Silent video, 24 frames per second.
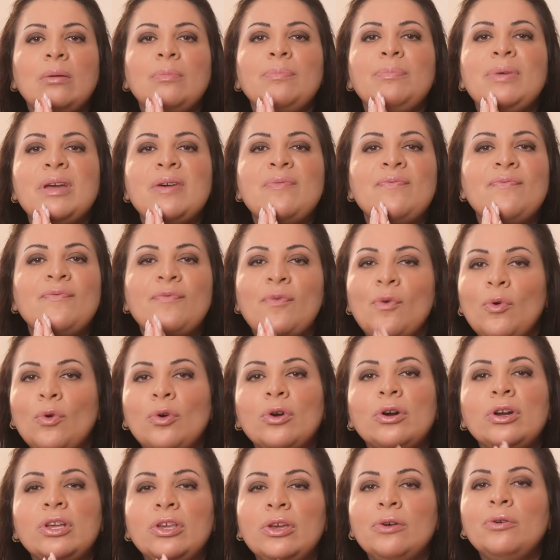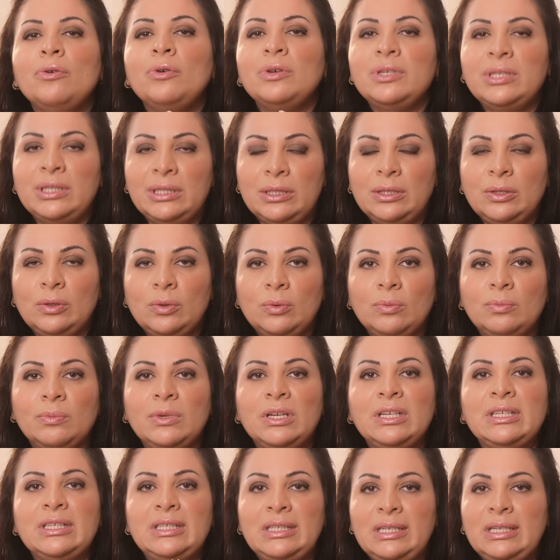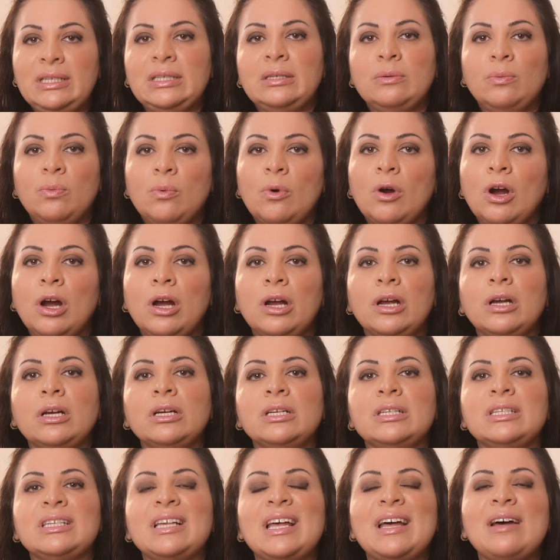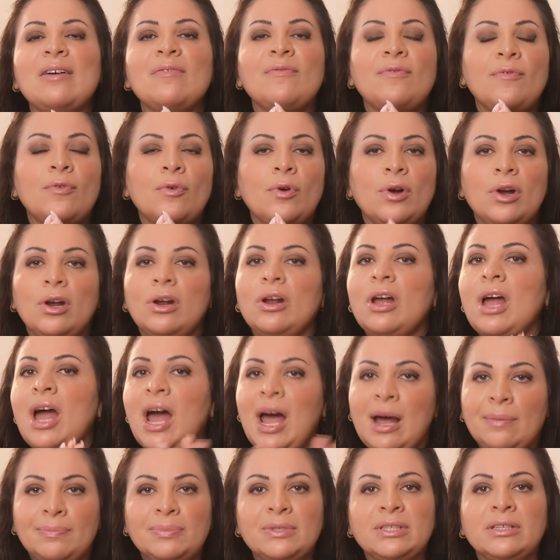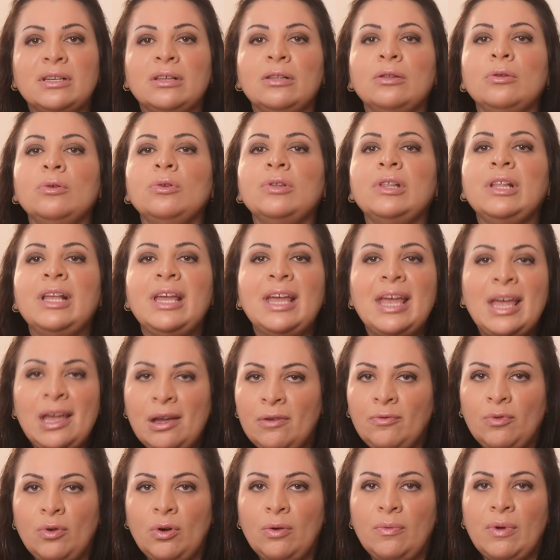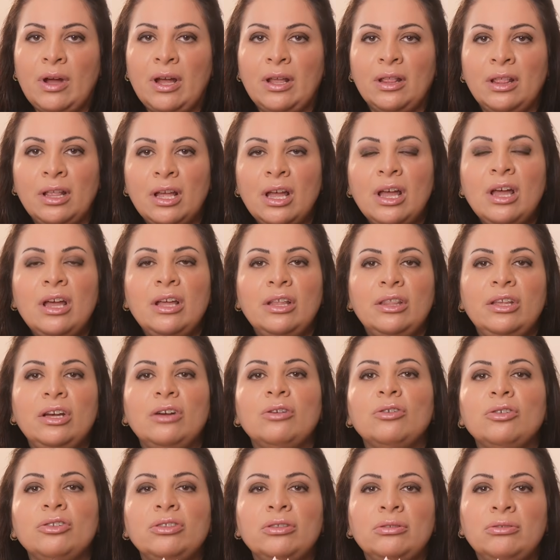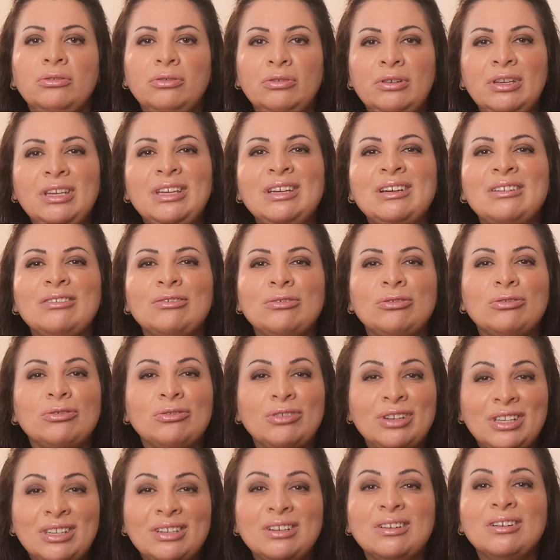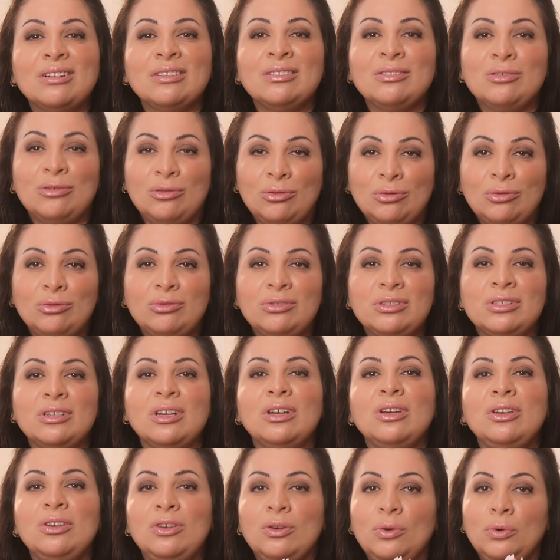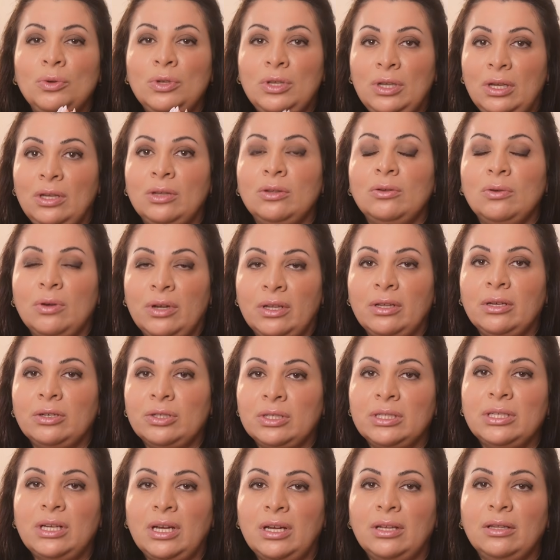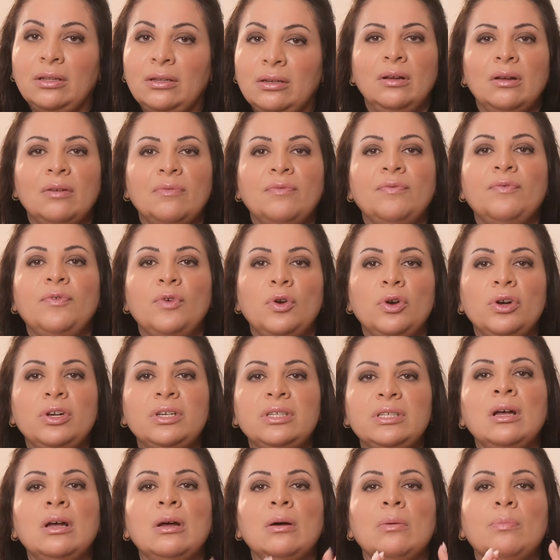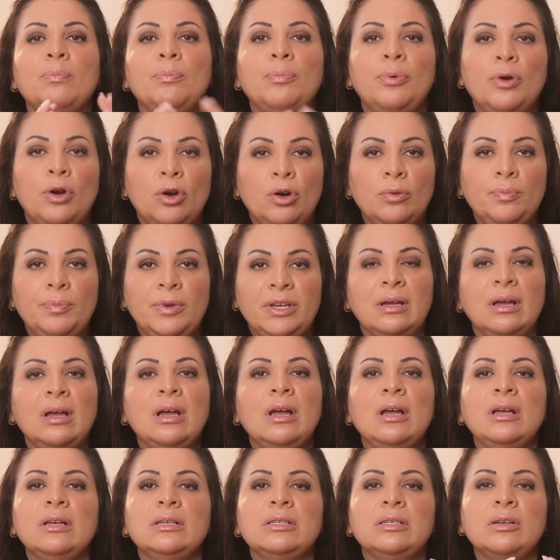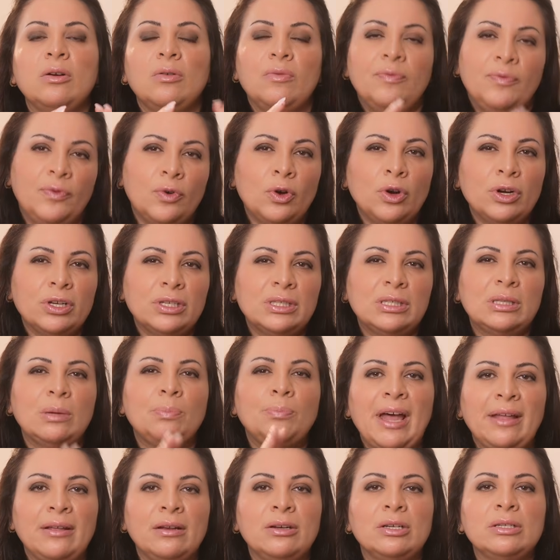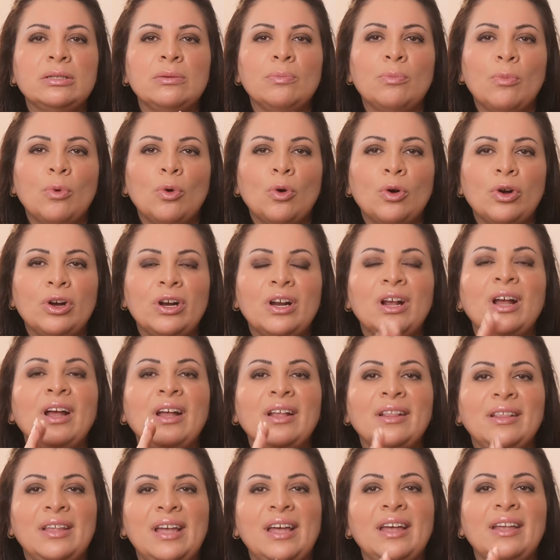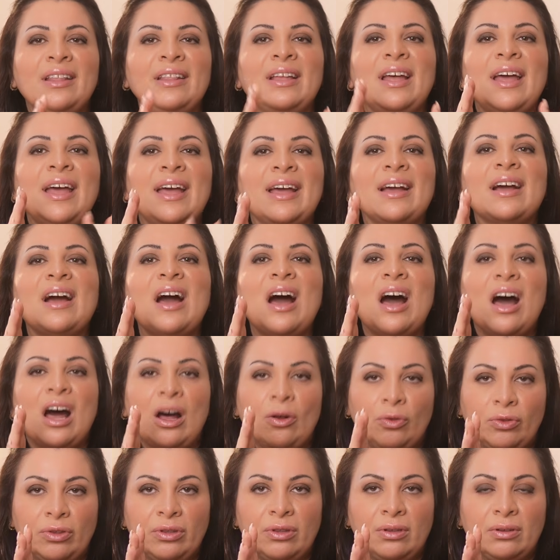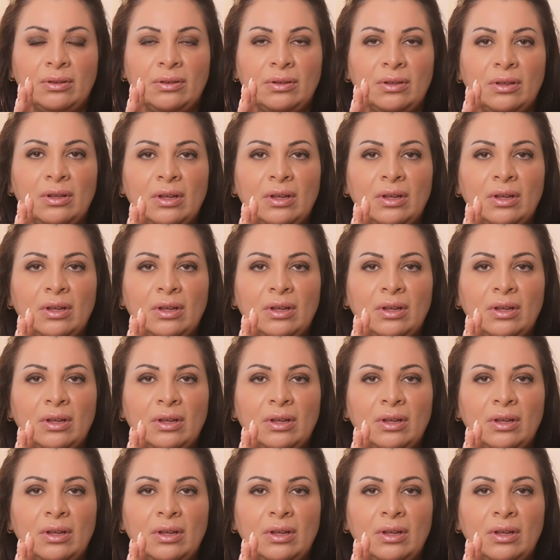before you assume this works for absolutely everyone, there are three critical rules you need to understand. First, purpose. So first, matters more than account.